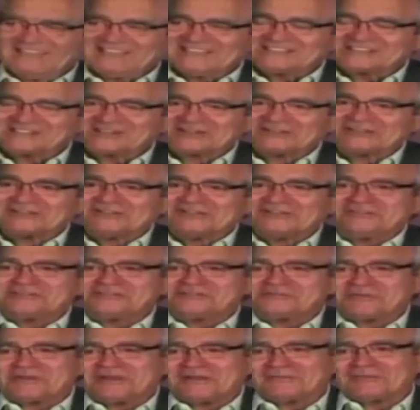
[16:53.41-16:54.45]
So the
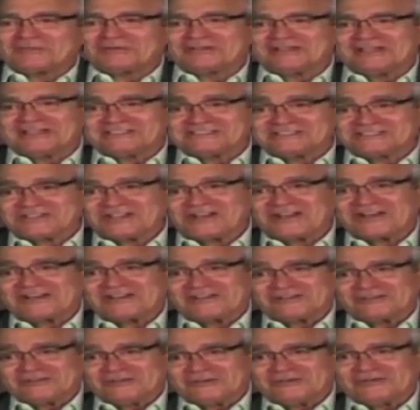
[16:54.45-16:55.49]
newspaper then
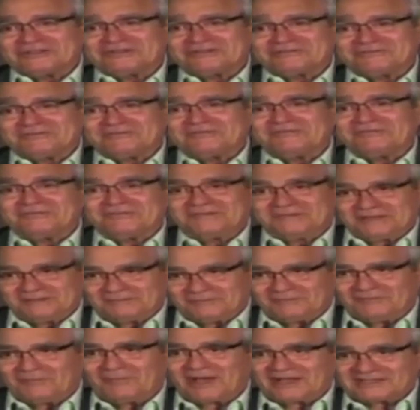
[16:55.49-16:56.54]
started doing
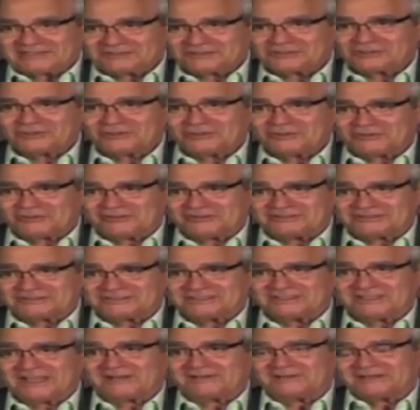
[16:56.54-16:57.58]
my stories.
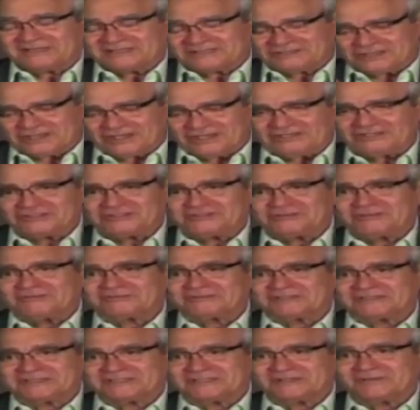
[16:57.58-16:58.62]
Now, they changed them
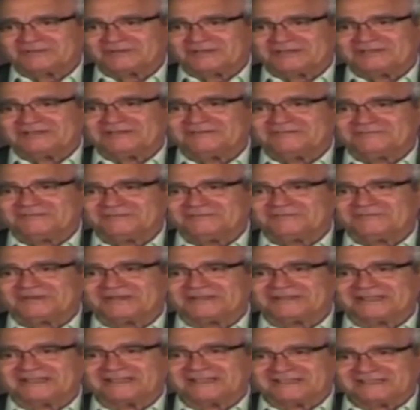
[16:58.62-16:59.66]
a little bit,
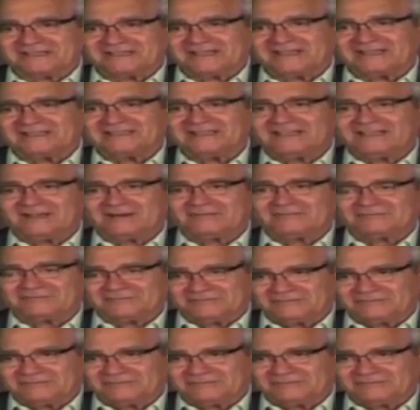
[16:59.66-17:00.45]
but they ended up